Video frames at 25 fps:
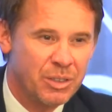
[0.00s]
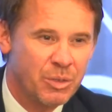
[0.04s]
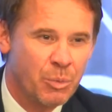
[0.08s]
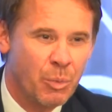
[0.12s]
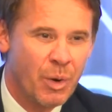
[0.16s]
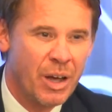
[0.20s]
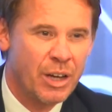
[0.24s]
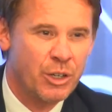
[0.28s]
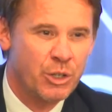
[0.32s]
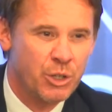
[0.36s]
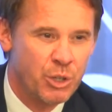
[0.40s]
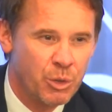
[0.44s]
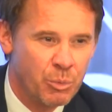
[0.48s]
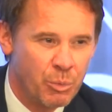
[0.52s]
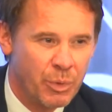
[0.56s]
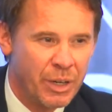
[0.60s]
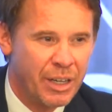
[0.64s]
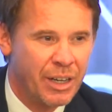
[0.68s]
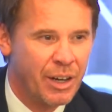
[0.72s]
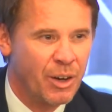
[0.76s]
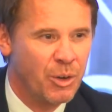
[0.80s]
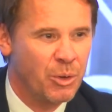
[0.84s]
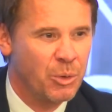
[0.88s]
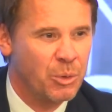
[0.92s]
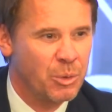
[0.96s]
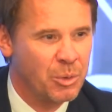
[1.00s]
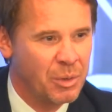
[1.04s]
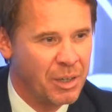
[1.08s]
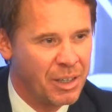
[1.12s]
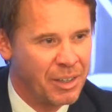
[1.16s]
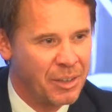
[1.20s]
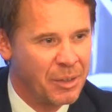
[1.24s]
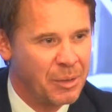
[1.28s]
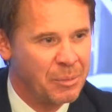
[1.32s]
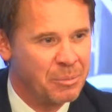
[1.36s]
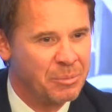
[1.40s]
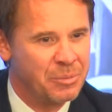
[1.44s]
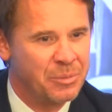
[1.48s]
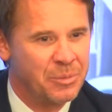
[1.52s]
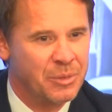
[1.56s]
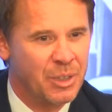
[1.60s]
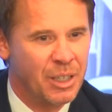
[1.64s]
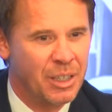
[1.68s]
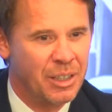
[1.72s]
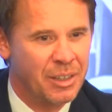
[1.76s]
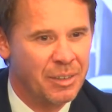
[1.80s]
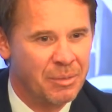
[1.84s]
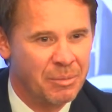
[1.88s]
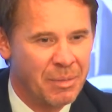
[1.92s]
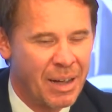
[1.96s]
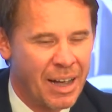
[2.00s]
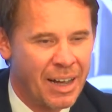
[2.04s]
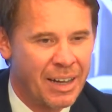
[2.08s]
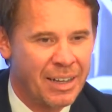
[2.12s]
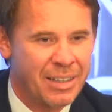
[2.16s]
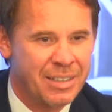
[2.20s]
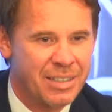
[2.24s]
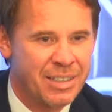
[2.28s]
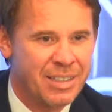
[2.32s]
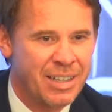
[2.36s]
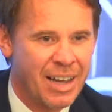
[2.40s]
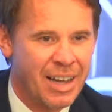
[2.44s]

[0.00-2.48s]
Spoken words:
where should we go as